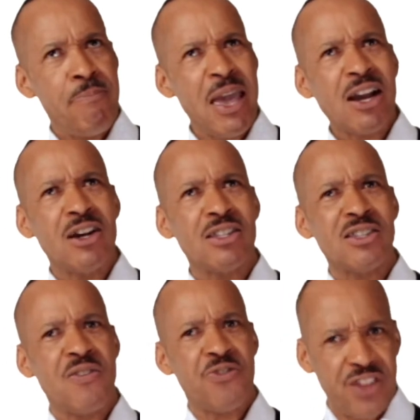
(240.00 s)
make us
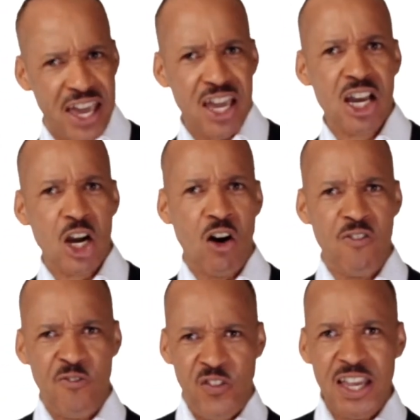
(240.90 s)
think or
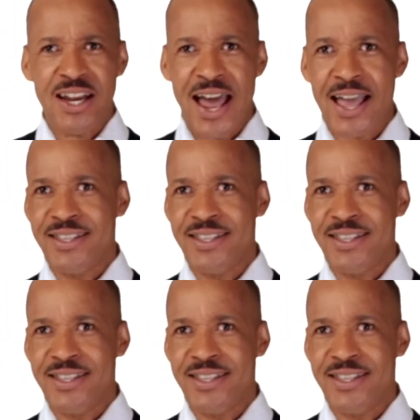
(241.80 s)
feel like